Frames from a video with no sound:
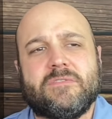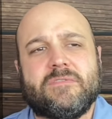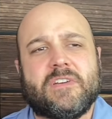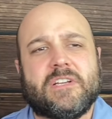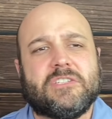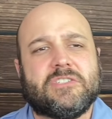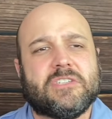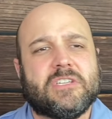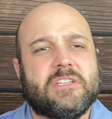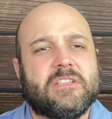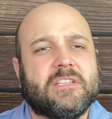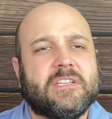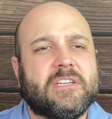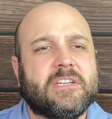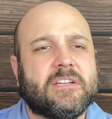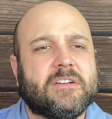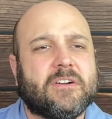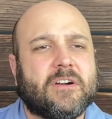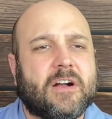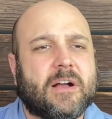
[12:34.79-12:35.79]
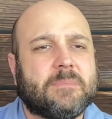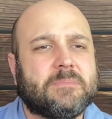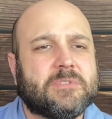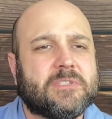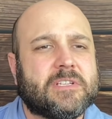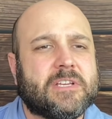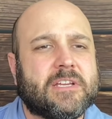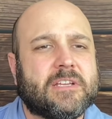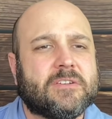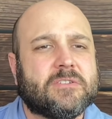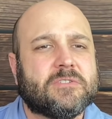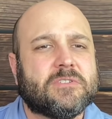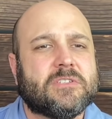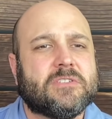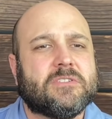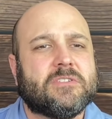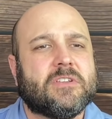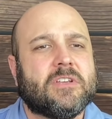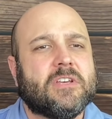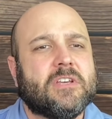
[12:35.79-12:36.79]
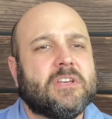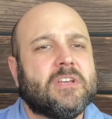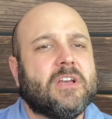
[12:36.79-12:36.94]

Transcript: eventually leading cops to Anderson's